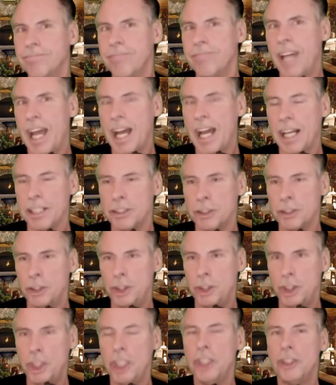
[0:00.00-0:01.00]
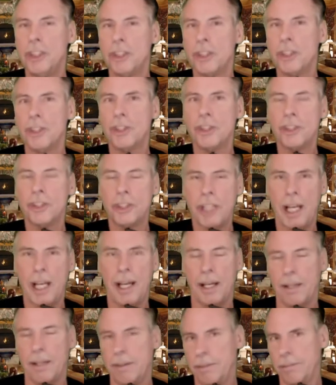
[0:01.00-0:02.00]
As Jesus
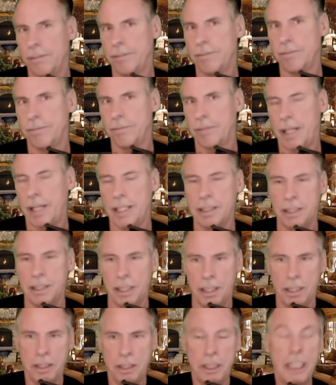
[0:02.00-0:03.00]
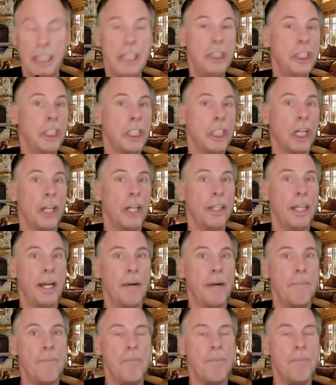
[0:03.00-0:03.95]
said, I did a teaching on that.